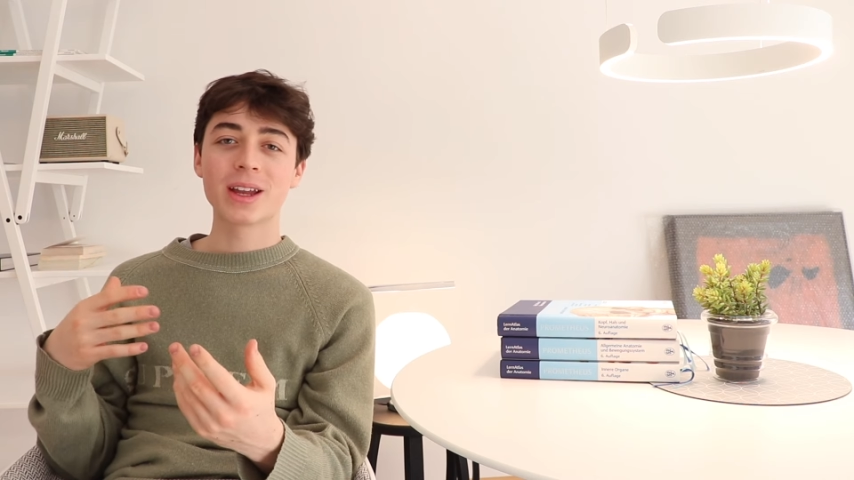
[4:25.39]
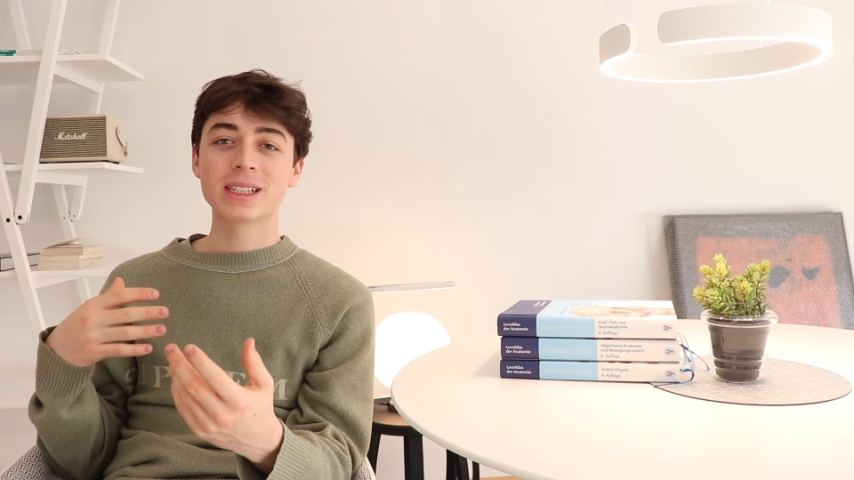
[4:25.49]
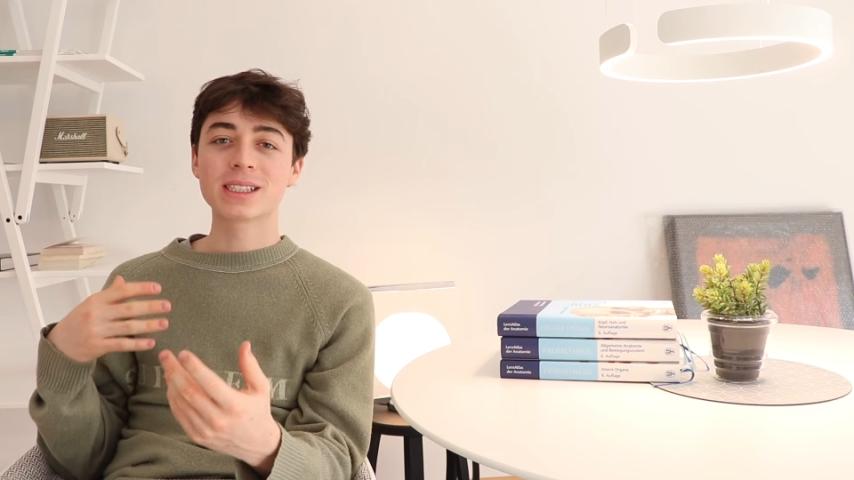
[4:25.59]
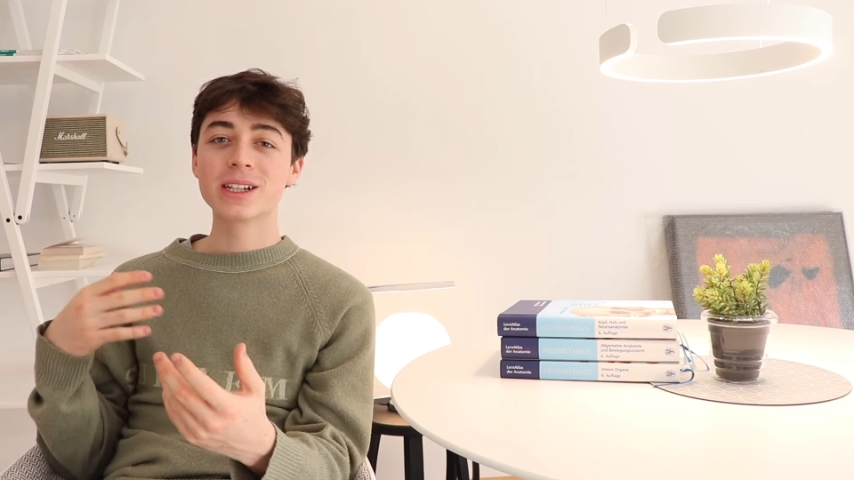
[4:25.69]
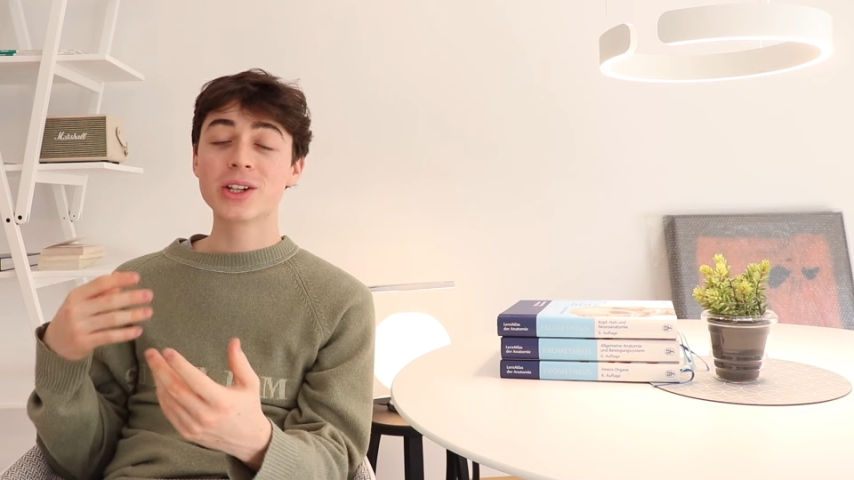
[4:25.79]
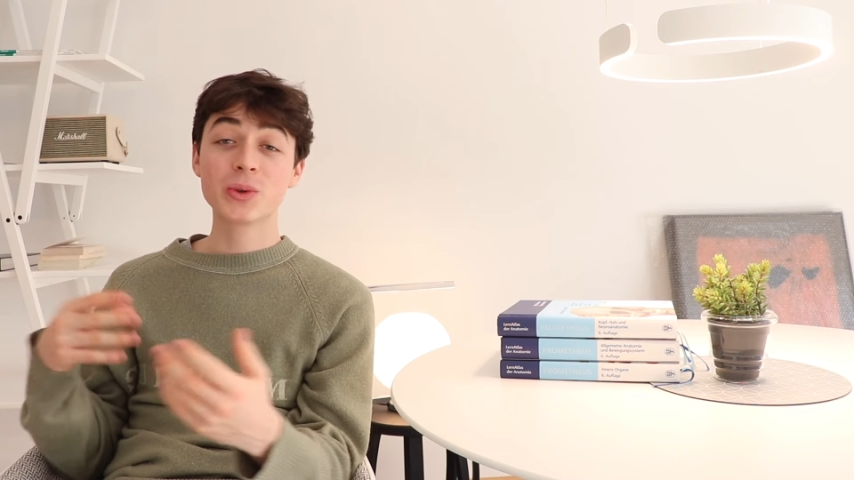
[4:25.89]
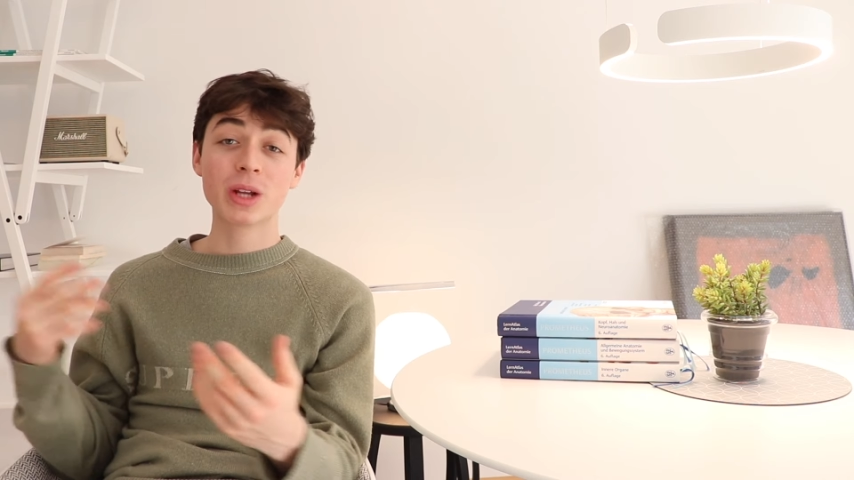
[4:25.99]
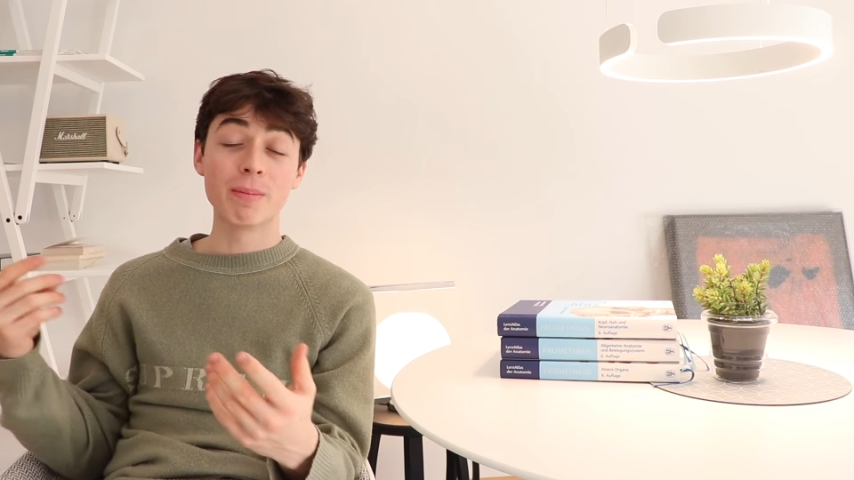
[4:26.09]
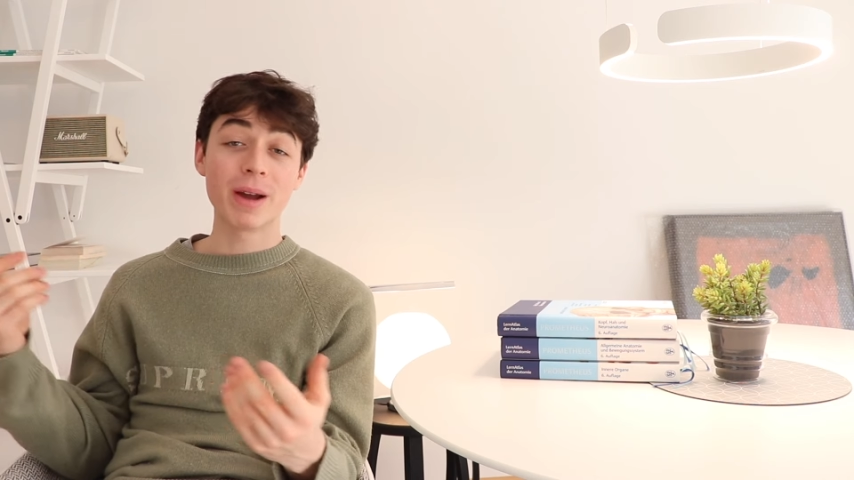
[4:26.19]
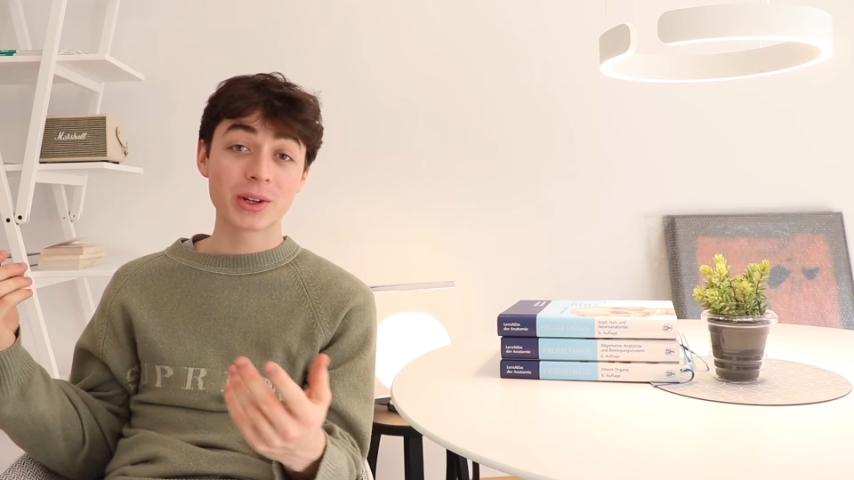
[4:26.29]
that still do
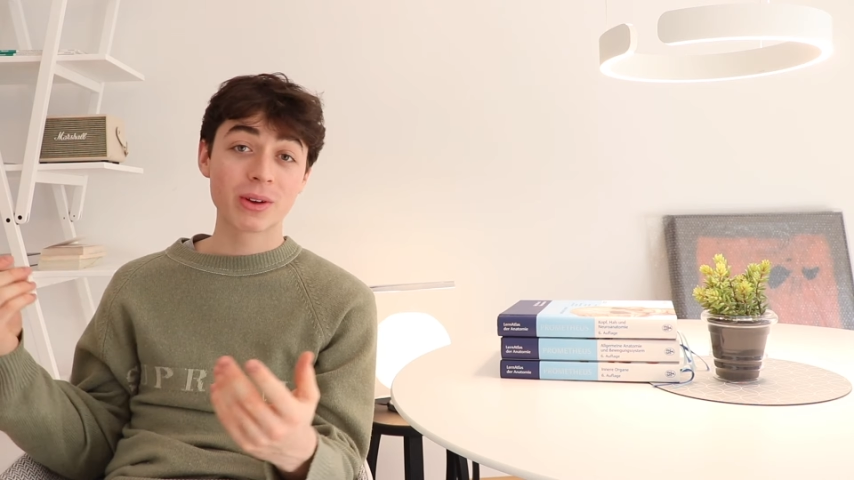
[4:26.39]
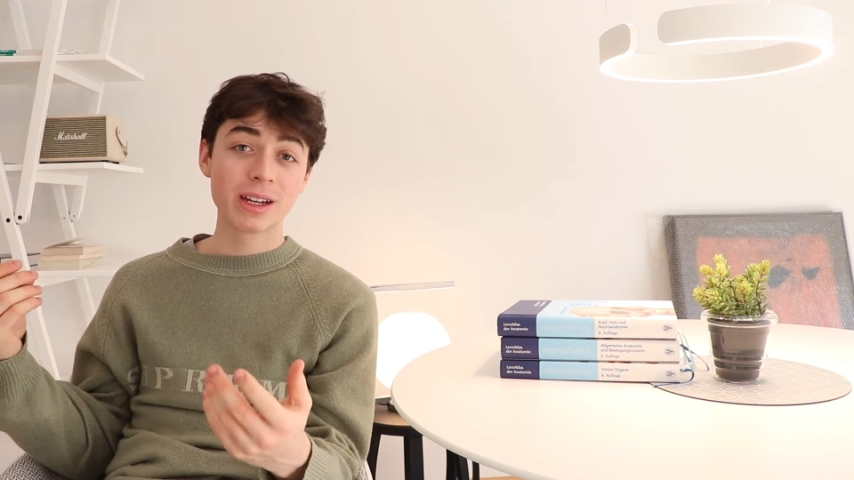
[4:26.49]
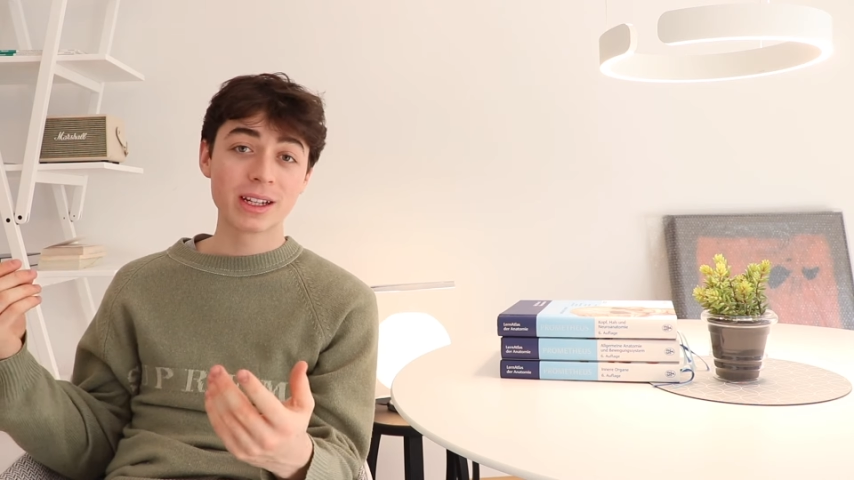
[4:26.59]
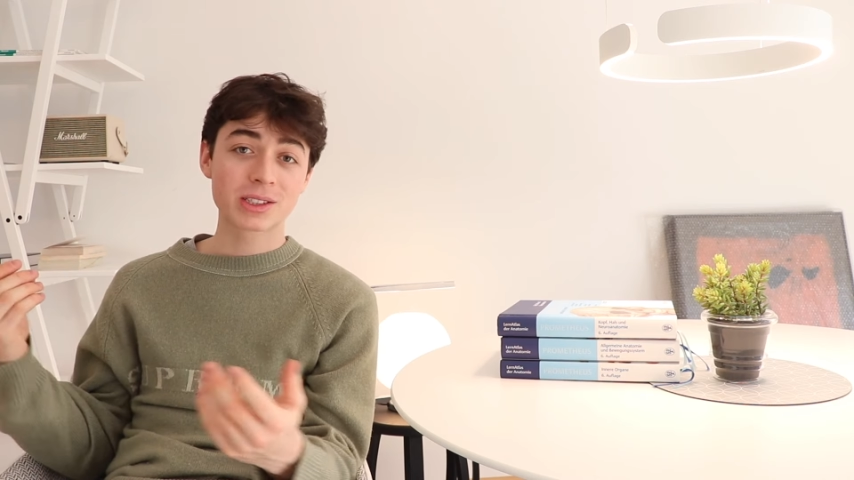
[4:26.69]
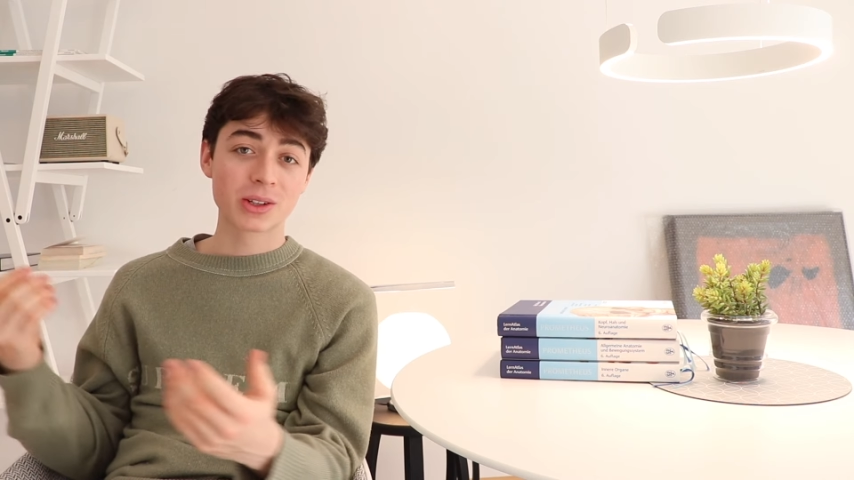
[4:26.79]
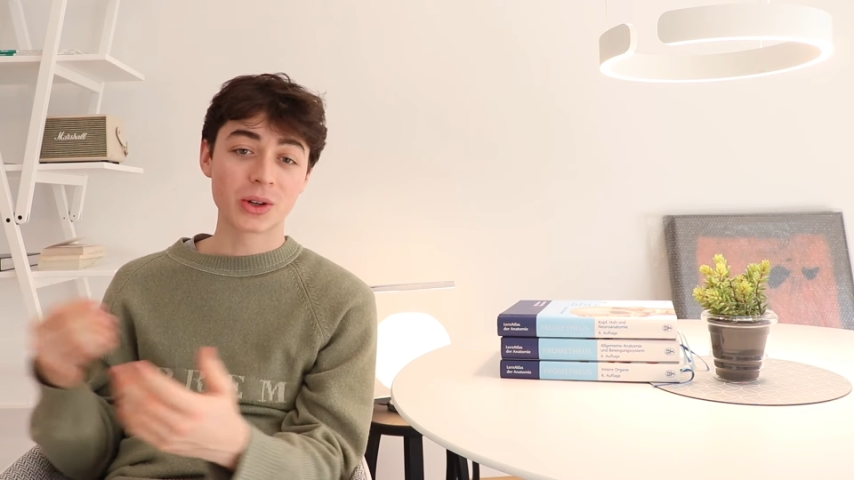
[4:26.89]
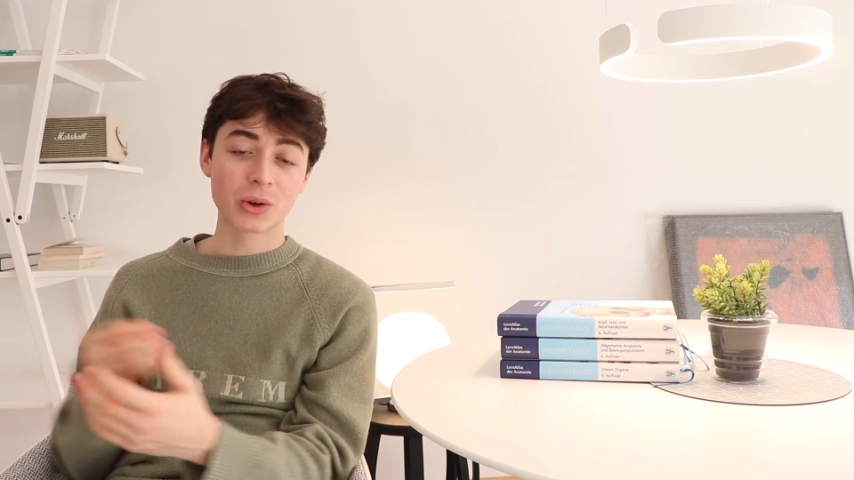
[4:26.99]
them manually, so you